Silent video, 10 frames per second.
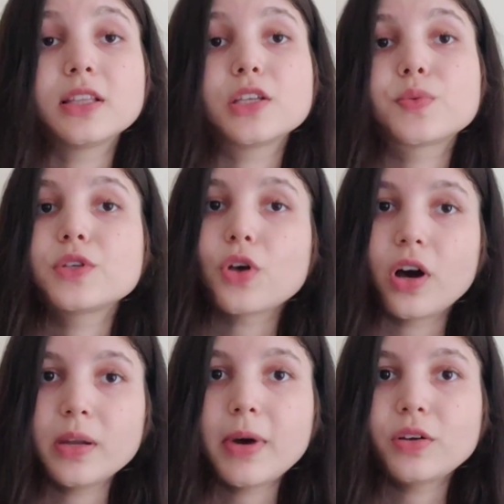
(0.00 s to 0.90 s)
This was
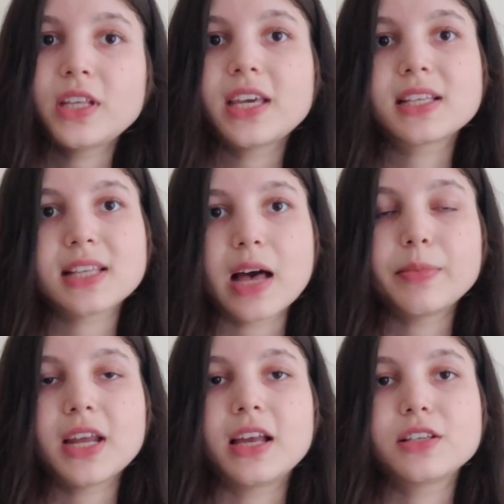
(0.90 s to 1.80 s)
all about the exam
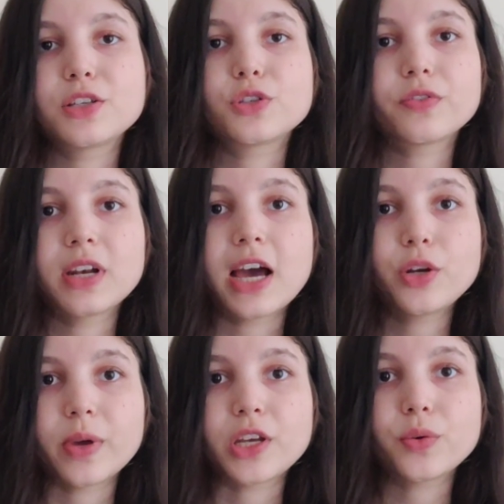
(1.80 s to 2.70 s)
analysis of CLAT
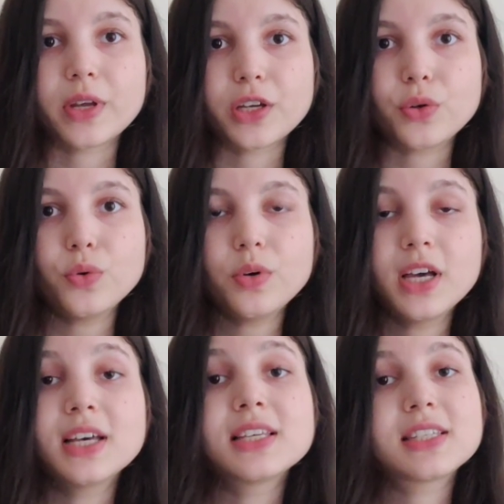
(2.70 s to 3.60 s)
2022.
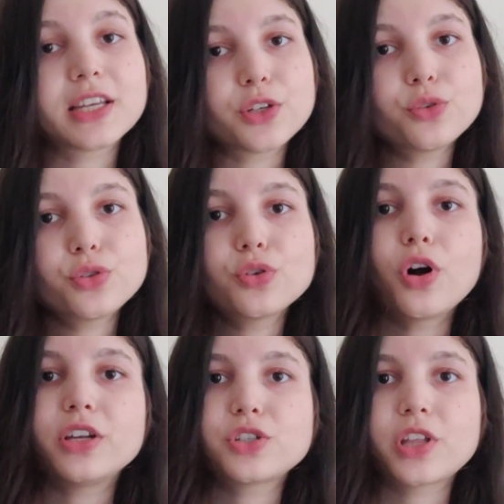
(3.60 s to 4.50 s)
Stay tuned to
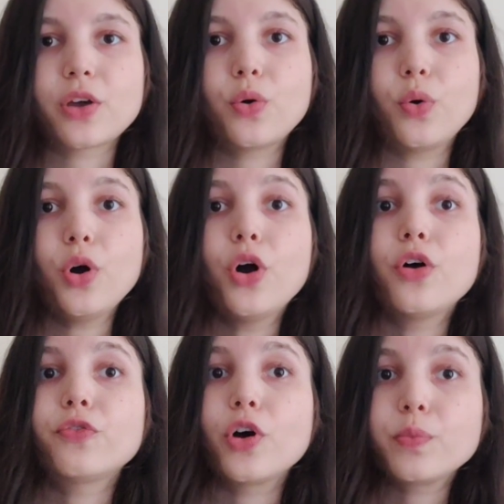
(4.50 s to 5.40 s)
CollegeDekho
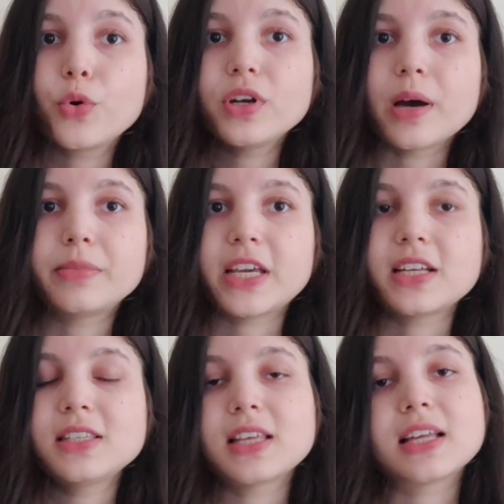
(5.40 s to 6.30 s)
for more
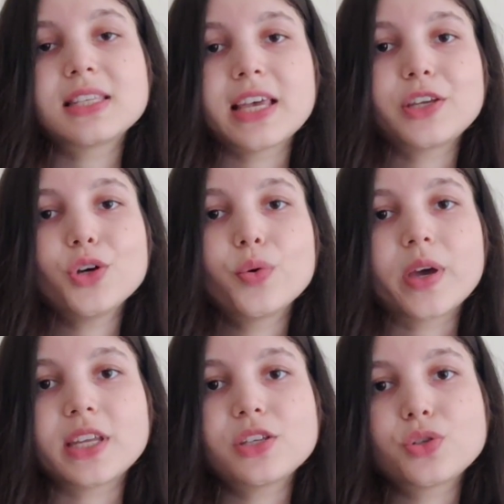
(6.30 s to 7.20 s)
updates and send your
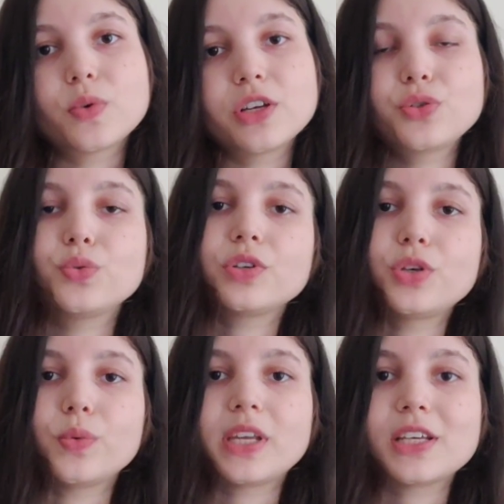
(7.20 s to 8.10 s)
queries to us through the
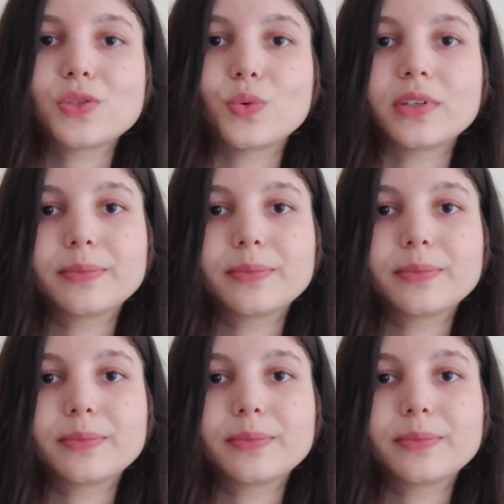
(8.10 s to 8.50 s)
Q&A zone.